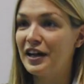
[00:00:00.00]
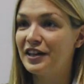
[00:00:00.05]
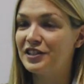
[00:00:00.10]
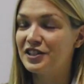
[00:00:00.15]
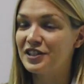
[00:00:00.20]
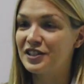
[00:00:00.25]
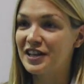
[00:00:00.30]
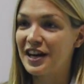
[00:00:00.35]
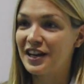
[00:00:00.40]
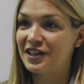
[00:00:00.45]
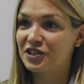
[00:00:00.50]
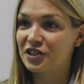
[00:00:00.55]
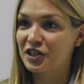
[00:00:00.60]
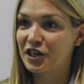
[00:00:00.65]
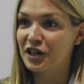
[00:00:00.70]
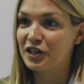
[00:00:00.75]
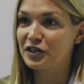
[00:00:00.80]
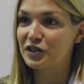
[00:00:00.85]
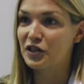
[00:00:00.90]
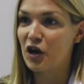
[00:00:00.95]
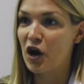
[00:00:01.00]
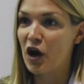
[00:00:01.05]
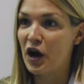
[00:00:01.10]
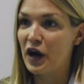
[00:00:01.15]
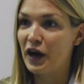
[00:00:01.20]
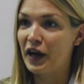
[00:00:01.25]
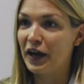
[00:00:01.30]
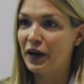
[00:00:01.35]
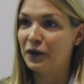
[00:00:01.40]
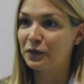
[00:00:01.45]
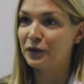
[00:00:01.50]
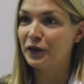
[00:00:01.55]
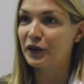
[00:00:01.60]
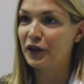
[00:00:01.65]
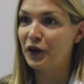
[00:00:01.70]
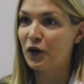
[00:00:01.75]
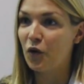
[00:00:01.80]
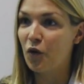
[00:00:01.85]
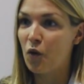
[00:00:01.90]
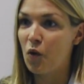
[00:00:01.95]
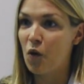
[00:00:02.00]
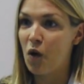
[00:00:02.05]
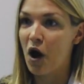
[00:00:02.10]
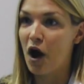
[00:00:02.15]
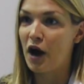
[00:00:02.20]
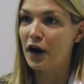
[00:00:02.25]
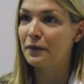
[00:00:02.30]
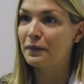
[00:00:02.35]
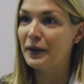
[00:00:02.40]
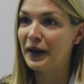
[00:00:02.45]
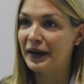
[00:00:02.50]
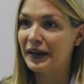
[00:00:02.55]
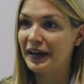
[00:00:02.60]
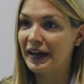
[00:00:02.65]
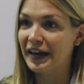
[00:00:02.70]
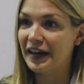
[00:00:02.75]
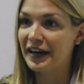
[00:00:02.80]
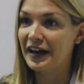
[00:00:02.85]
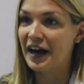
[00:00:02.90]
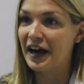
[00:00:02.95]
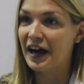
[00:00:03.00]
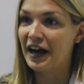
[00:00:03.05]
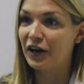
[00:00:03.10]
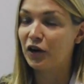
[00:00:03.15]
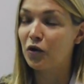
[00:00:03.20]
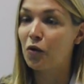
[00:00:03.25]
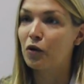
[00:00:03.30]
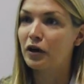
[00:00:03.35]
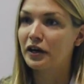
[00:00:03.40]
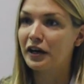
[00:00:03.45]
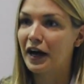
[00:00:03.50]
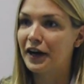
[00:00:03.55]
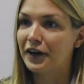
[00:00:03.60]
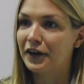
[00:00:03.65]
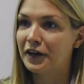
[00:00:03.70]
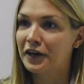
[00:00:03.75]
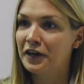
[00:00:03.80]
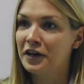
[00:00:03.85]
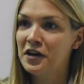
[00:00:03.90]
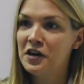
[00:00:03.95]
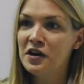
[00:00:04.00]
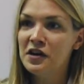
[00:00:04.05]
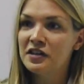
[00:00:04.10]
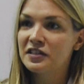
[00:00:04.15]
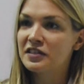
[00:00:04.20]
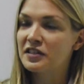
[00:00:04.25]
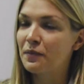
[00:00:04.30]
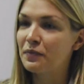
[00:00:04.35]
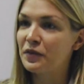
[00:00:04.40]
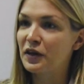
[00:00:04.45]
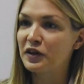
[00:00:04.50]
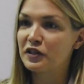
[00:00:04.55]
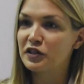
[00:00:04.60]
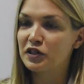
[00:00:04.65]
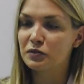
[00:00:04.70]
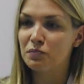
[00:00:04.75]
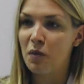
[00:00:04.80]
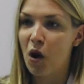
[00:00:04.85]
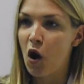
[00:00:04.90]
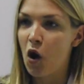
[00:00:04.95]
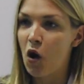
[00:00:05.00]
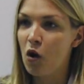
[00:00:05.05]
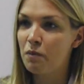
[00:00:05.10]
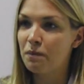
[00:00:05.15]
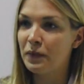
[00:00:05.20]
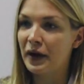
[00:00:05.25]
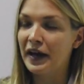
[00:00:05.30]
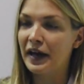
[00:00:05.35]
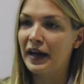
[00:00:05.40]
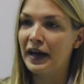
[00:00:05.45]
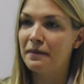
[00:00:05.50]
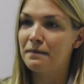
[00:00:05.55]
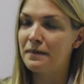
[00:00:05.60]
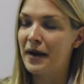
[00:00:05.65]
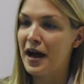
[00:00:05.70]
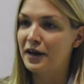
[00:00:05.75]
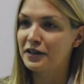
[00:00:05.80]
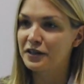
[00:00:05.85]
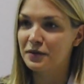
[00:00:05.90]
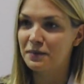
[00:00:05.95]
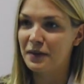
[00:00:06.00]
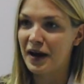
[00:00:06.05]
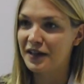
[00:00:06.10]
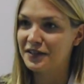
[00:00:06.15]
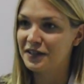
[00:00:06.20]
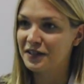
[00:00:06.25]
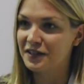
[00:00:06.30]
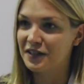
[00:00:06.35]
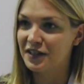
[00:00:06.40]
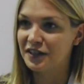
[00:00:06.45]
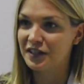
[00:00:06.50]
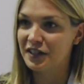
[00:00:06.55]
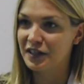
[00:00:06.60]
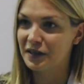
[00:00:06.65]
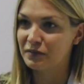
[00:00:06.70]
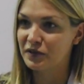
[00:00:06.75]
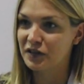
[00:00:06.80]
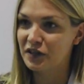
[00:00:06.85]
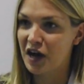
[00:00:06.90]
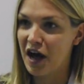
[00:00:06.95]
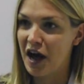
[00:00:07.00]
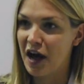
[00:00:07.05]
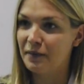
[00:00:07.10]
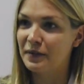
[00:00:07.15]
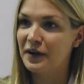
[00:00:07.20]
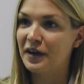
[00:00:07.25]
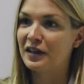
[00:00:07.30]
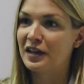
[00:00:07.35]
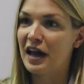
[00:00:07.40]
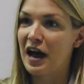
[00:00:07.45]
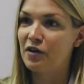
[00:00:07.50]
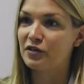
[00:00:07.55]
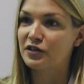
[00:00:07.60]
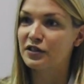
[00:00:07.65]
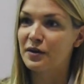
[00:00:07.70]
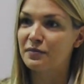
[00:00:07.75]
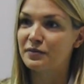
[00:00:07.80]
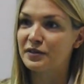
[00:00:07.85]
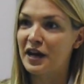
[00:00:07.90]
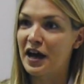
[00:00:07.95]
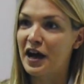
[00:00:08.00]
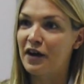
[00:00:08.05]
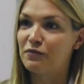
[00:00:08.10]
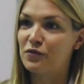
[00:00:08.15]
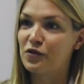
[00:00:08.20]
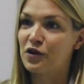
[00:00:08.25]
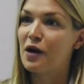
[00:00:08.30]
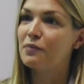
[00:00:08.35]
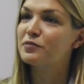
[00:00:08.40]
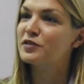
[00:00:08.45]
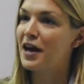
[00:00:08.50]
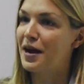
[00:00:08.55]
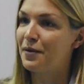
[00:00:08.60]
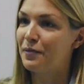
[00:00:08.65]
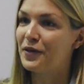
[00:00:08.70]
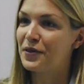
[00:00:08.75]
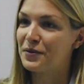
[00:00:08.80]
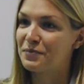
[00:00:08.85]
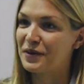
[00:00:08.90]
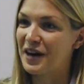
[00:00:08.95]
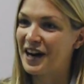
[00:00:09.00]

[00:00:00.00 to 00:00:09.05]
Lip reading: I just actually saw a really cool automated core cutter. Something small, but it maximizes the team's time and allows them to have more uptime on the